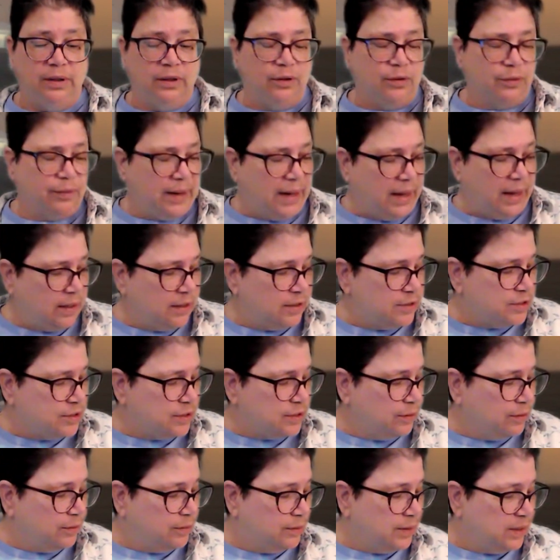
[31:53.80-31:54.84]

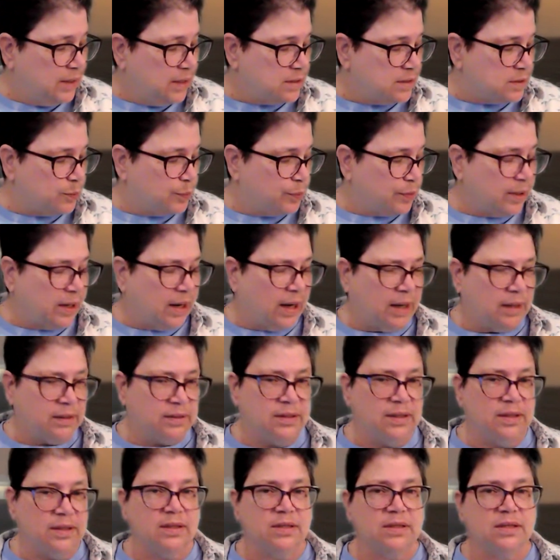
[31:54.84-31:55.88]
Gratitude is a
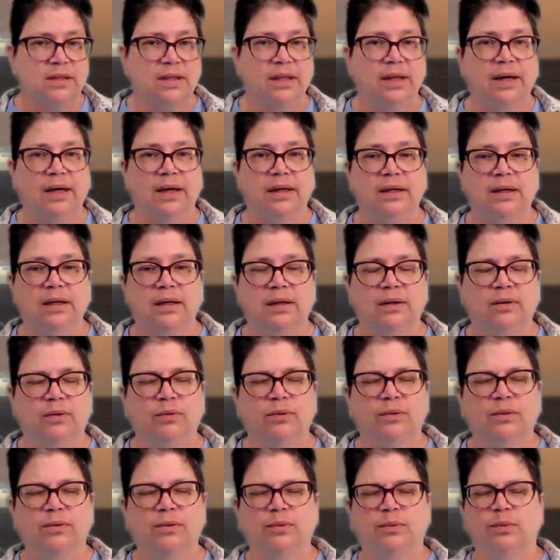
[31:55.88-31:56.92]
practice that
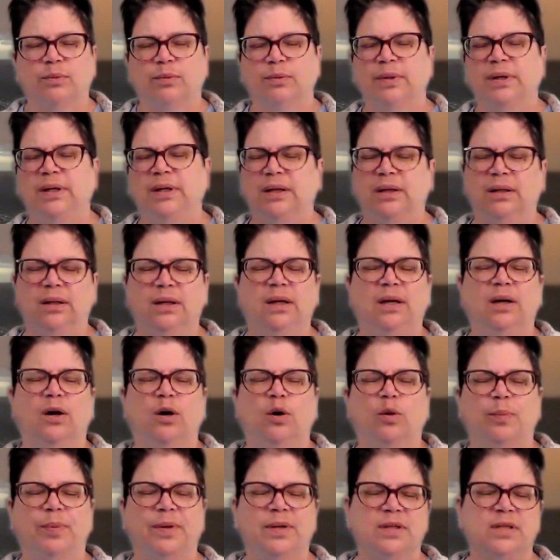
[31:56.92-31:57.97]
really
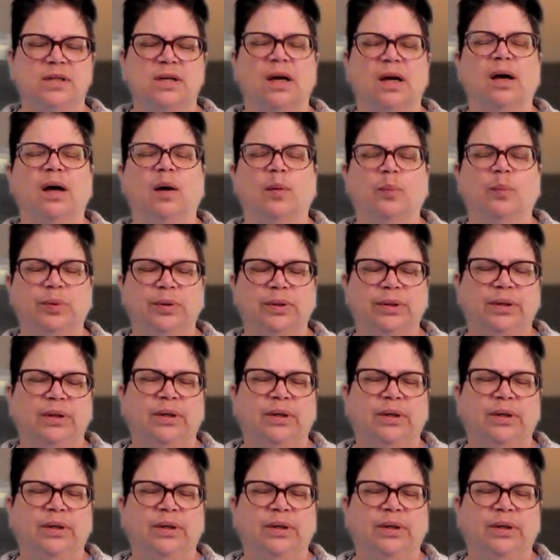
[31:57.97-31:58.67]
opens up